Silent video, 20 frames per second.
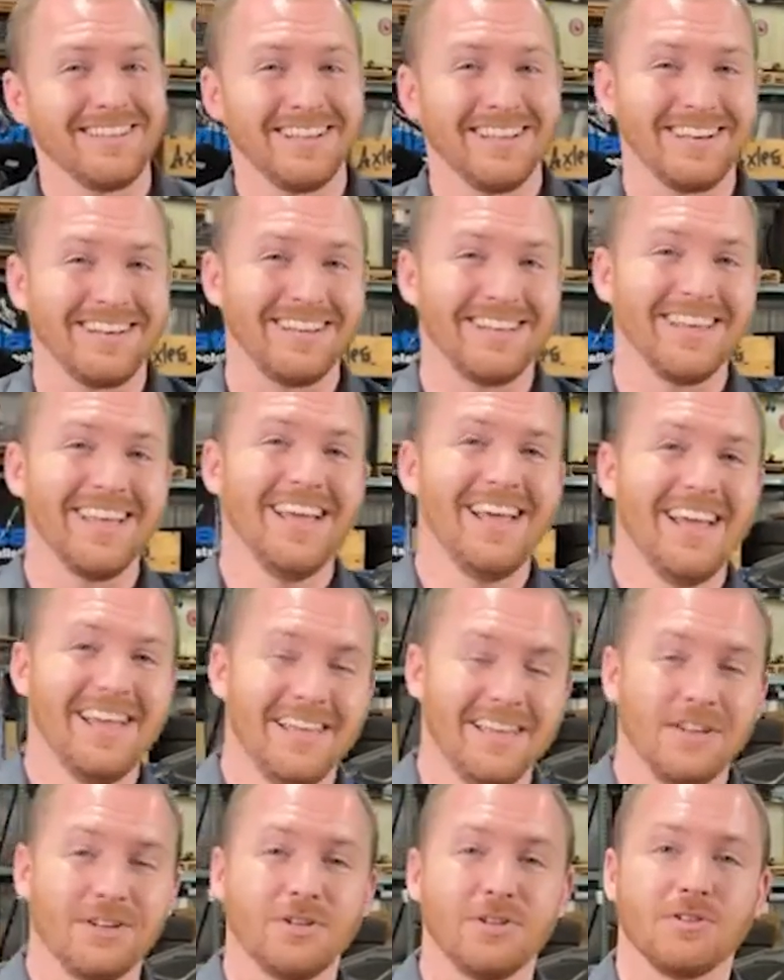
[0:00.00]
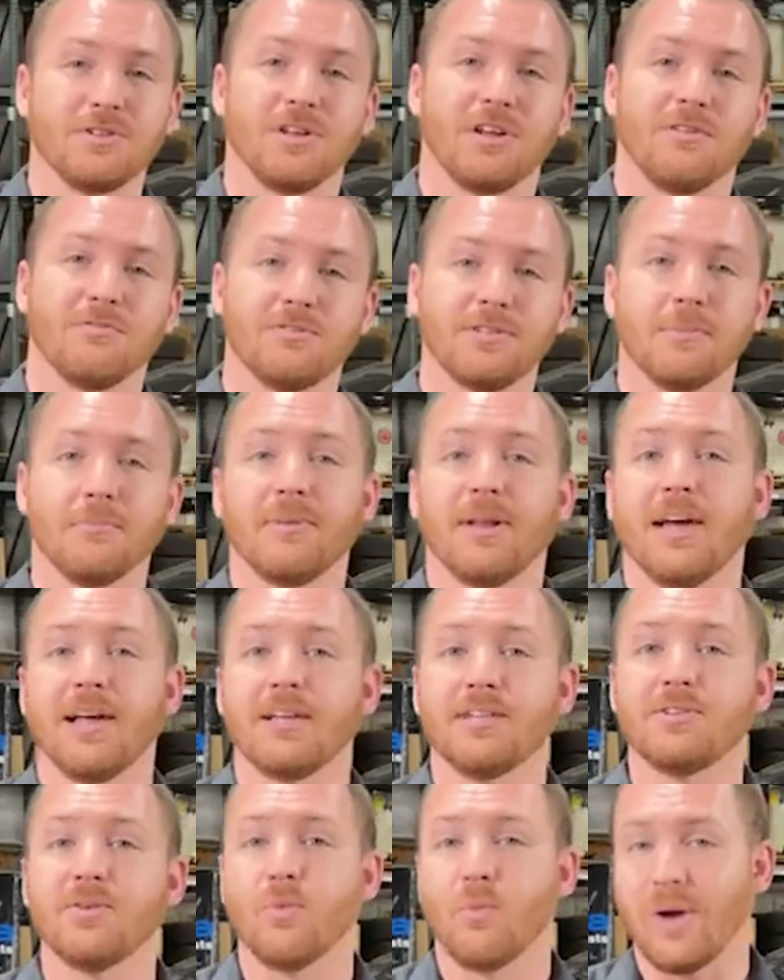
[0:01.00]
and get yourself some
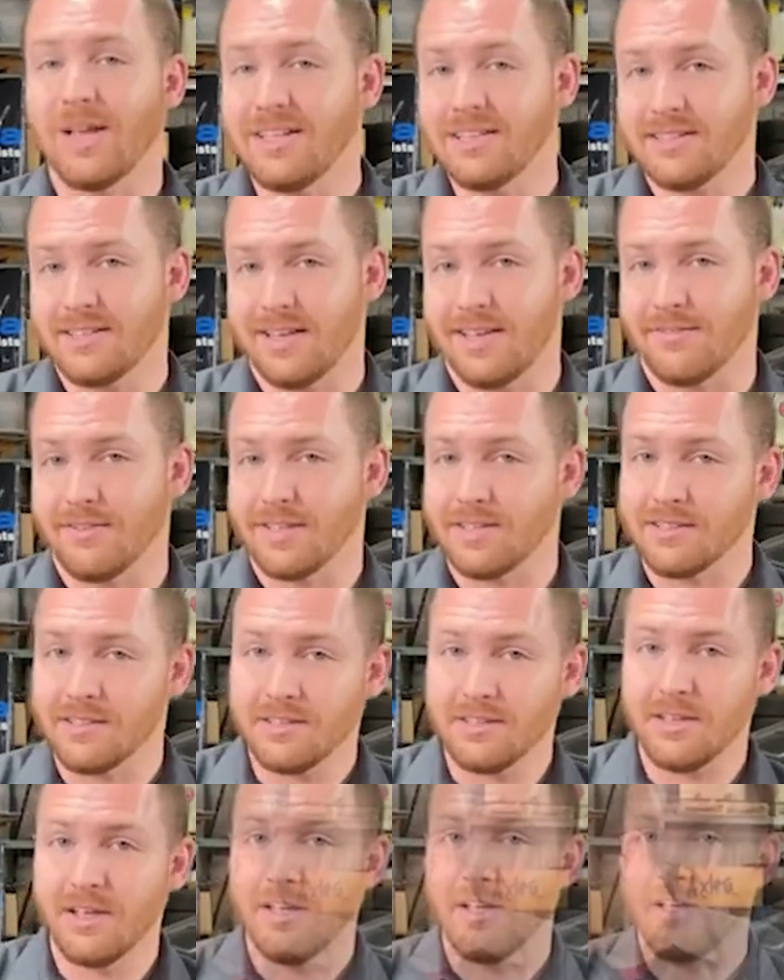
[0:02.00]
nice weight savings.